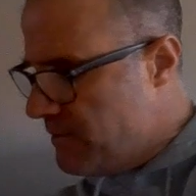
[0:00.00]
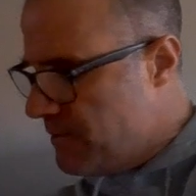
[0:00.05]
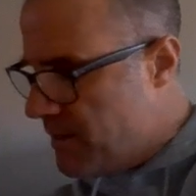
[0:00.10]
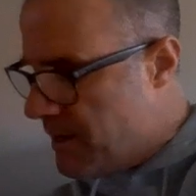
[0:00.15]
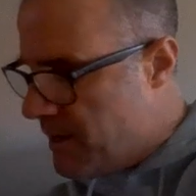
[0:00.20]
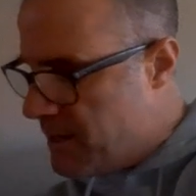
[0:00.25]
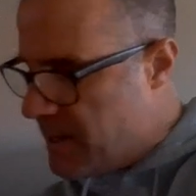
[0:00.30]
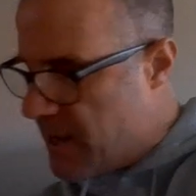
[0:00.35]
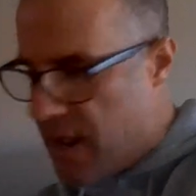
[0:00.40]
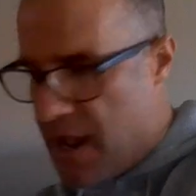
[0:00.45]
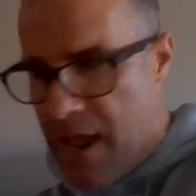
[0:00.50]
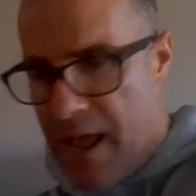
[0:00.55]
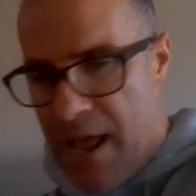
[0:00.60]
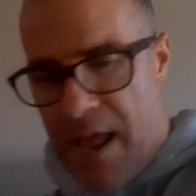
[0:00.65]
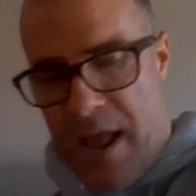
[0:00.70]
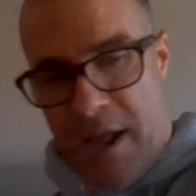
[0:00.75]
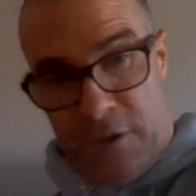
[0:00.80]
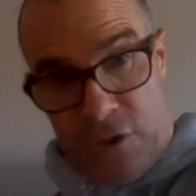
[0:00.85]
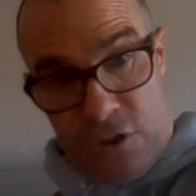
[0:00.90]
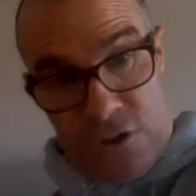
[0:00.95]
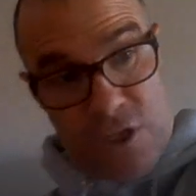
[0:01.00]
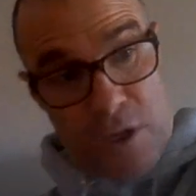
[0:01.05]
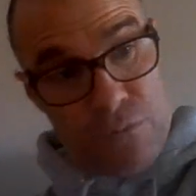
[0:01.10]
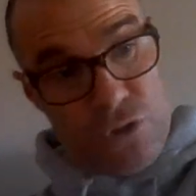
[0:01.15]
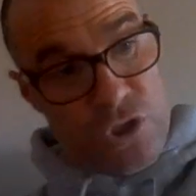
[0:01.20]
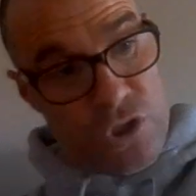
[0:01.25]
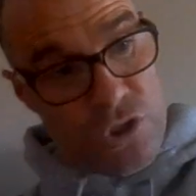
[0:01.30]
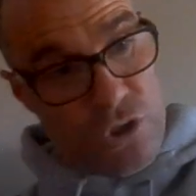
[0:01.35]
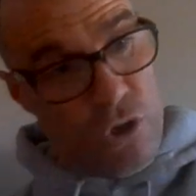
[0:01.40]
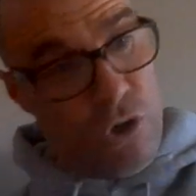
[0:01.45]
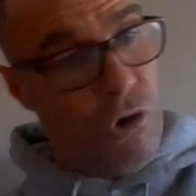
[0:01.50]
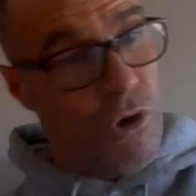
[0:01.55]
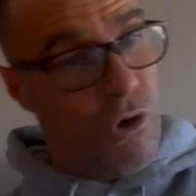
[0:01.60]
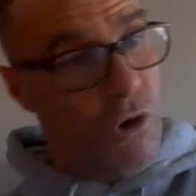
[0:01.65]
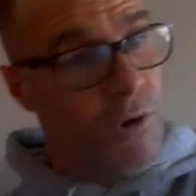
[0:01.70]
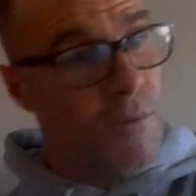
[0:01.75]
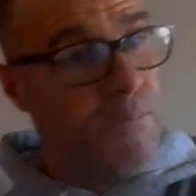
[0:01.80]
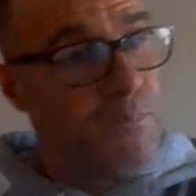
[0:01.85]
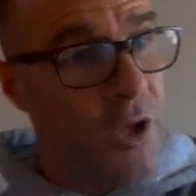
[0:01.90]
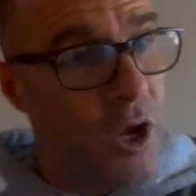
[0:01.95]
Okay, because I'm
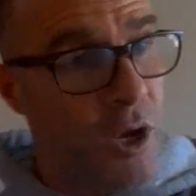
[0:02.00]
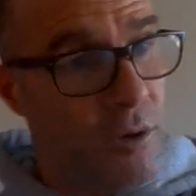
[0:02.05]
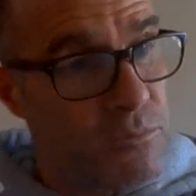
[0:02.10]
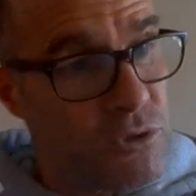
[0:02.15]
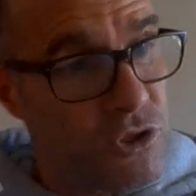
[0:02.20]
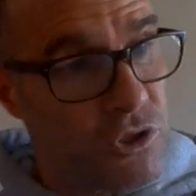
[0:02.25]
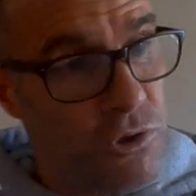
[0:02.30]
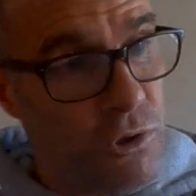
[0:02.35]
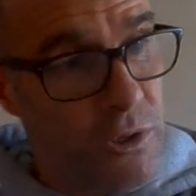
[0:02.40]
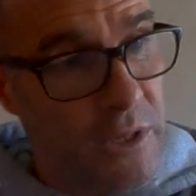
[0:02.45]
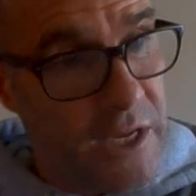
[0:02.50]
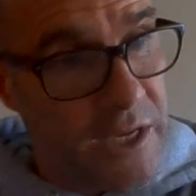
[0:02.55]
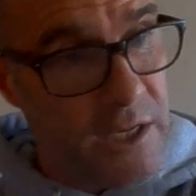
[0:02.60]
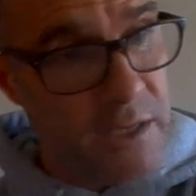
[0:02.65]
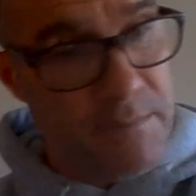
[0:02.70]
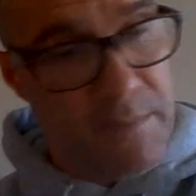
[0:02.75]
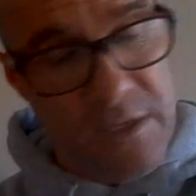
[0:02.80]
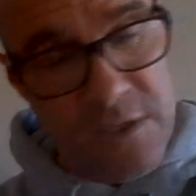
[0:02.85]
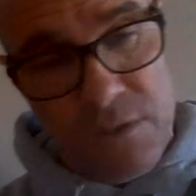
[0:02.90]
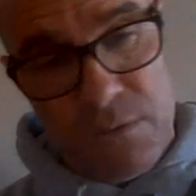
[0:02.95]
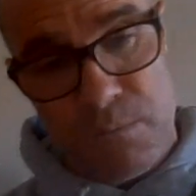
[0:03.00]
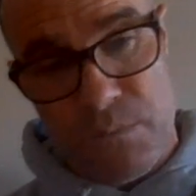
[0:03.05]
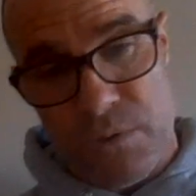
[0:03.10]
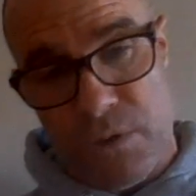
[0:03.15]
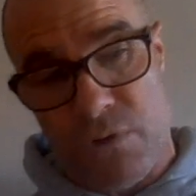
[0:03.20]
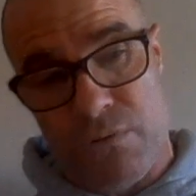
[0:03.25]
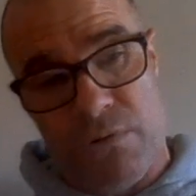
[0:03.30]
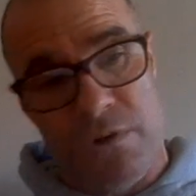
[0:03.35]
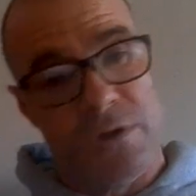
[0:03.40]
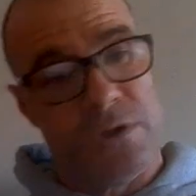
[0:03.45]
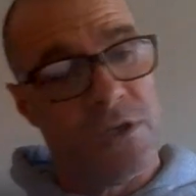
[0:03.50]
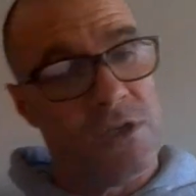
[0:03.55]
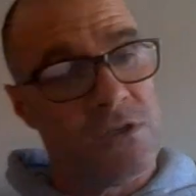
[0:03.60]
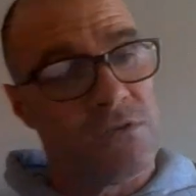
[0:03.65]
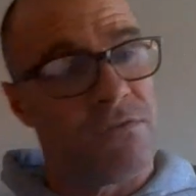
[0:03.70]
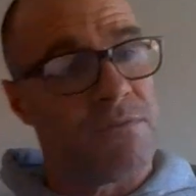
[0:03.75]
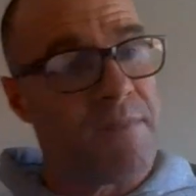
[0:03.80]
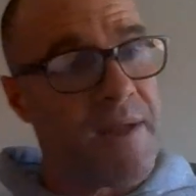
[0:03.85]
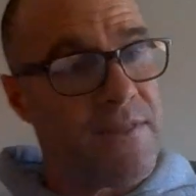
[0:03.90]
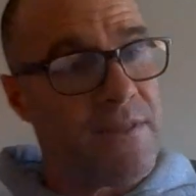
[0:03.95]
sure there are going to be some
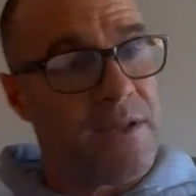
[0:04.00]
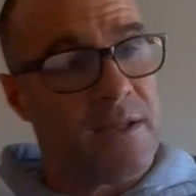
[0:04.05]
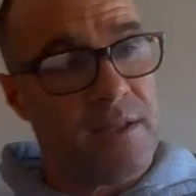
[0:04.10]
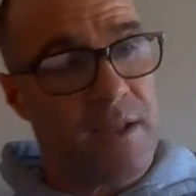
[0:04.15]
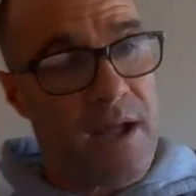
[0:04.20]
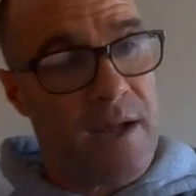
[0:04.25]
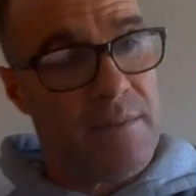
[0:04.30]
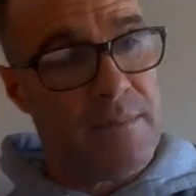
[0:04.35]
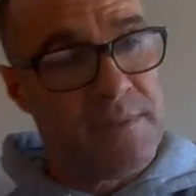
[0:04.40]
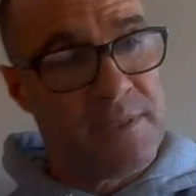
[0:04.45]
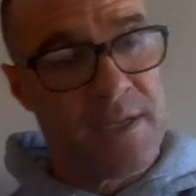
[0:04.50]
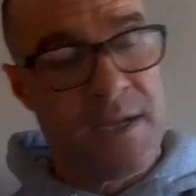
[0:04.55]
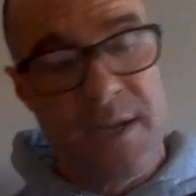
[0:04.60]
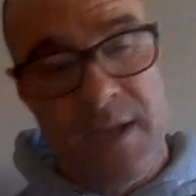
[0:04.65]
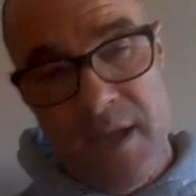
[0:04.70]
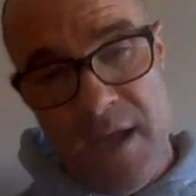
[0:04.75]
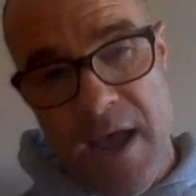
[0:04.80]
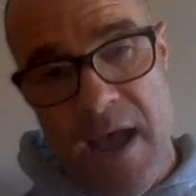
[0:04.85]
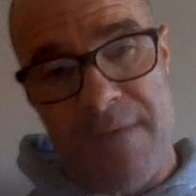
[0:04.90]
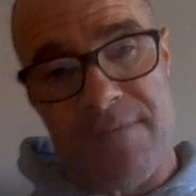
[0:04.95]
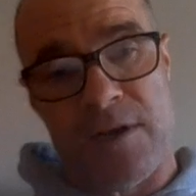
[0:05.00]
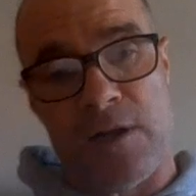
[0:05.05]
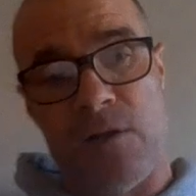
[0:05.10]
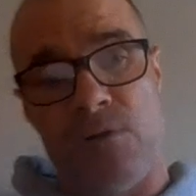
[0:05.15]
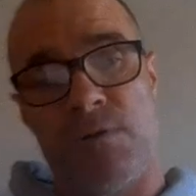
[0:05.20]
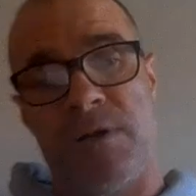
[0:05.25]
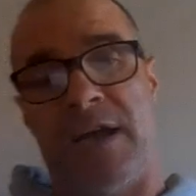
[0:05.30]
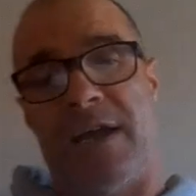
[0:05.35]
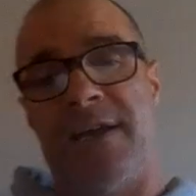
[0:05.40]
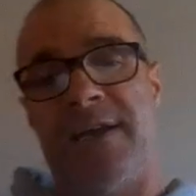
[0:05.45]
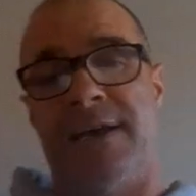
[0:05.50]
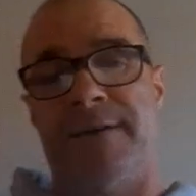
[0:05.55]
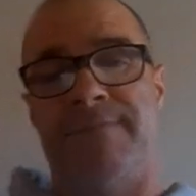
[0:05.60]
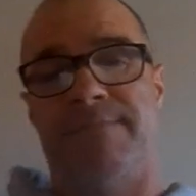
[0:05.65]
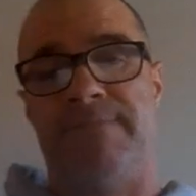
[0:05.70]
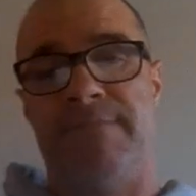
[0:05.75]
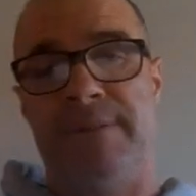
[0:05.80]
recruiters from other clubs having a look at you.